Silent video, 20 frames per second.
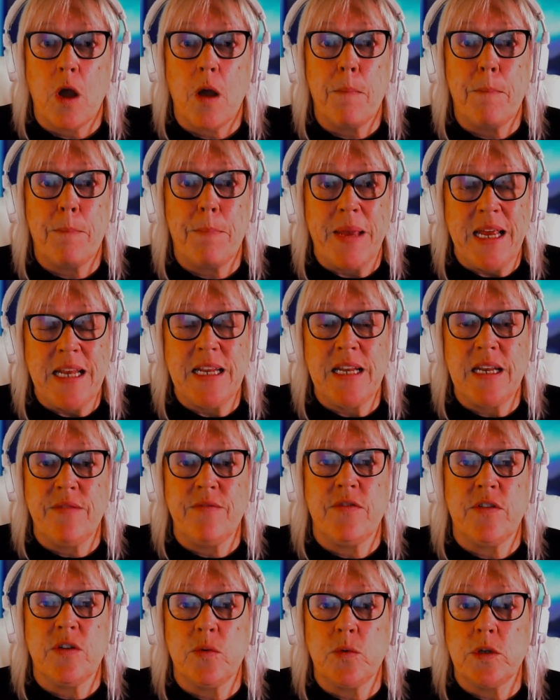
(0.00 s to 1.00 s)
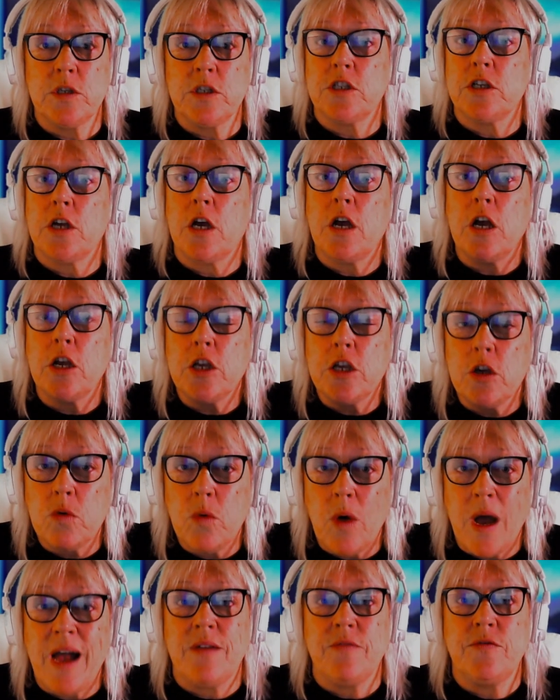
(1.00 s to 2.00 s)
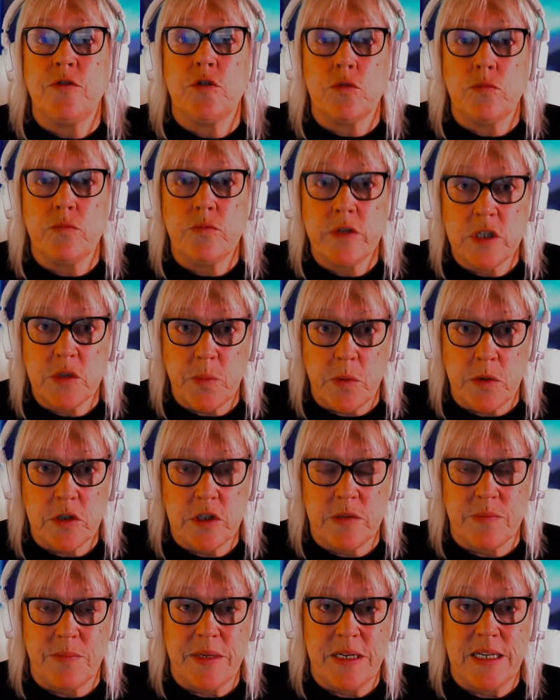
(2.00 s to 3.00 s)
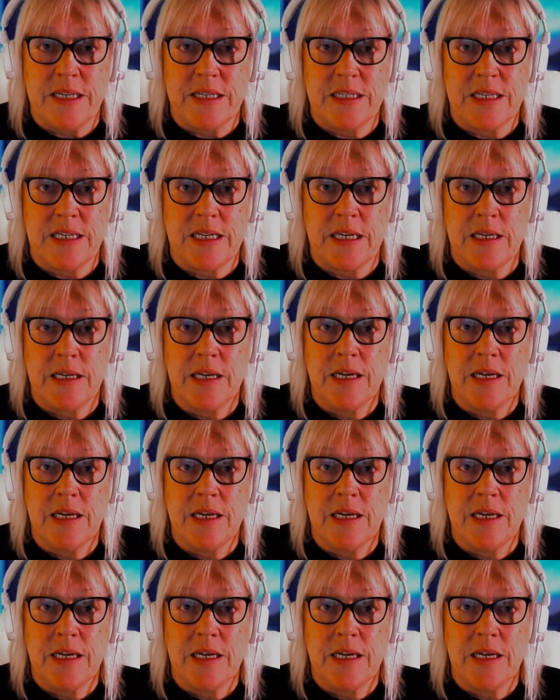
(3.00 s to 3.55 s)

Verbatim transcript: Being an influencer, you have some responsibility.